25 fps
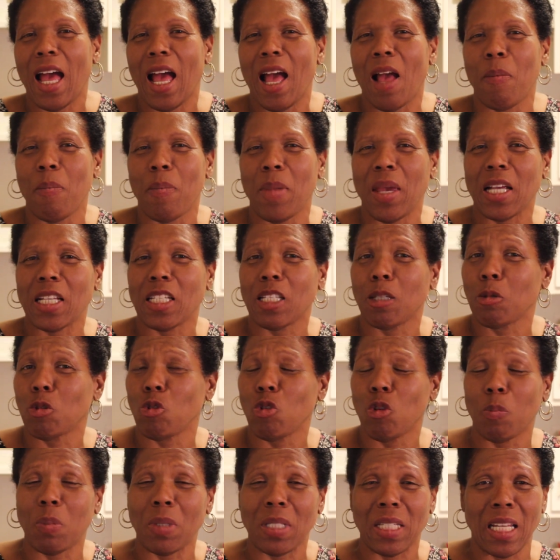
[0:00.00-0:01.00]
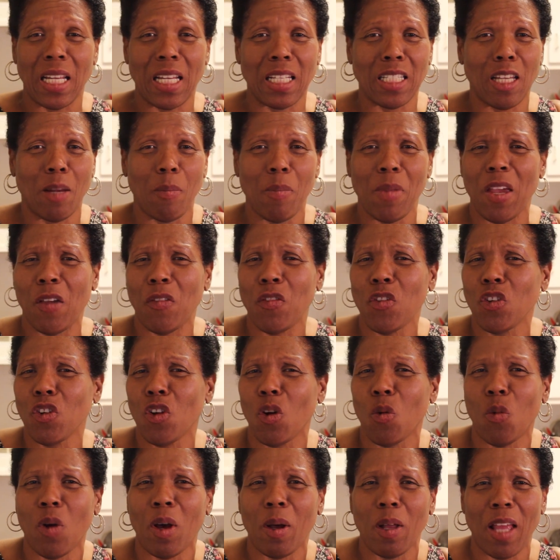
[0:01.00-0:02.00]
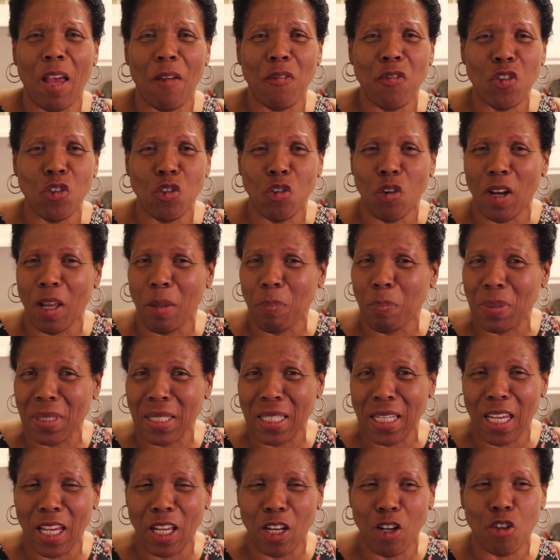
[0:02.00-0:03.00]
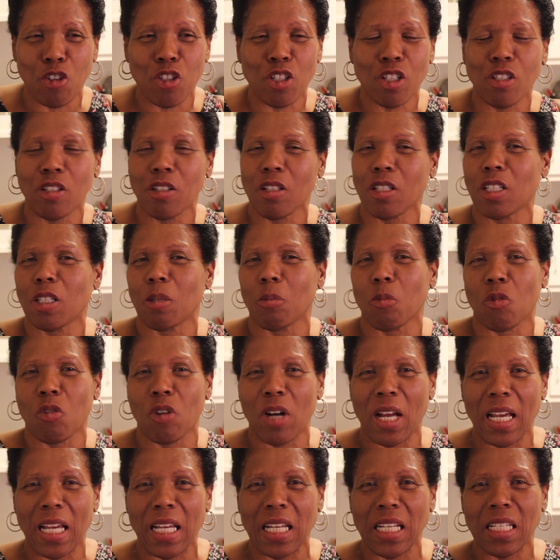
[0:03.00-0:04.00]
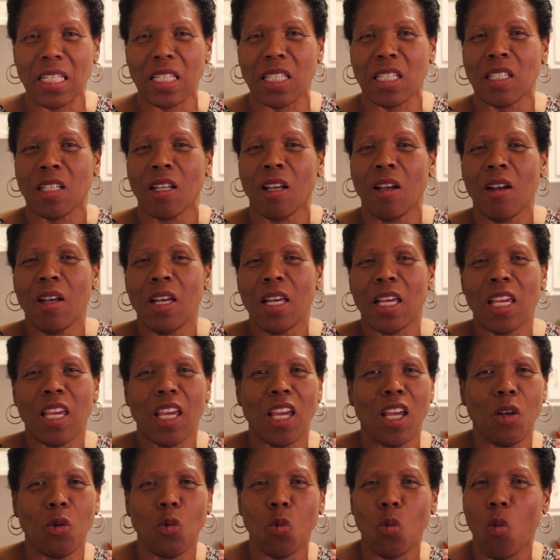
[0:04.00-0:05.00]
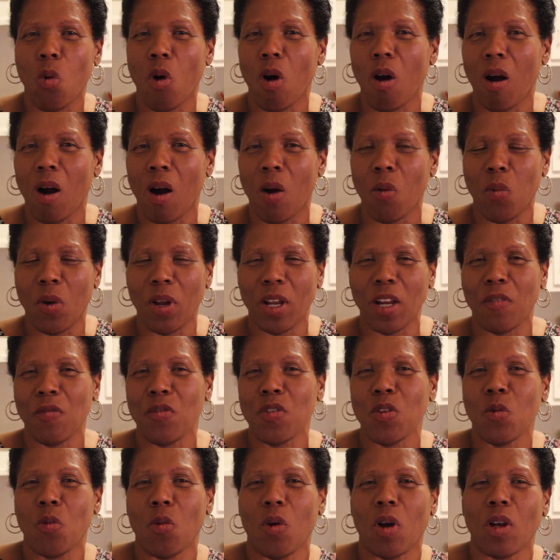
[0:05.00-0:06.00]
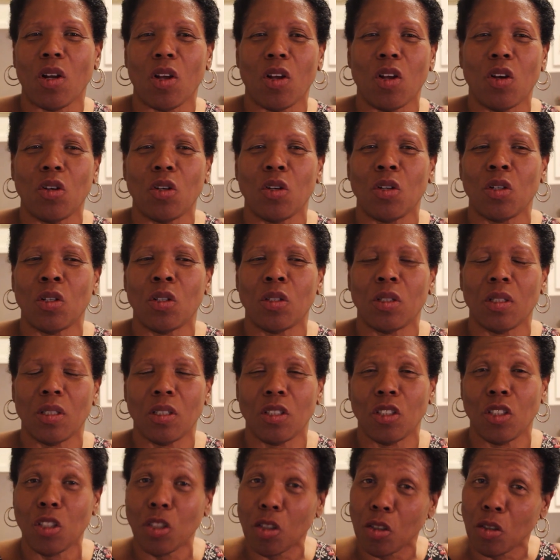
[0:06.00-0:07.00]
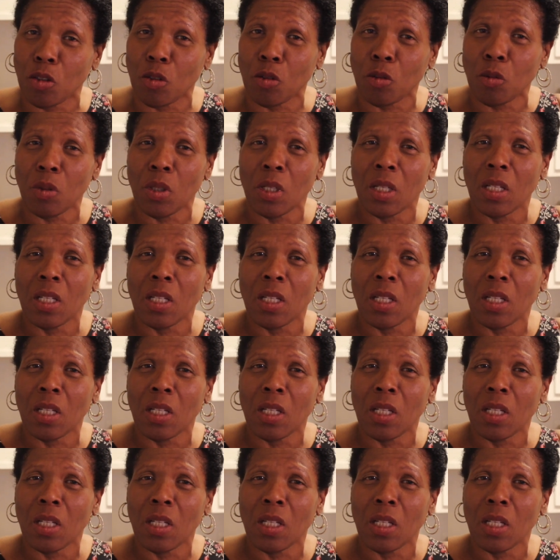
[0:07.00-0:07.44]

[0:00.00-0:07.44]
and make some sweet potatoes. I mean, if you don't like potatoes, cook some rice, quinoa, whatever you want to go do,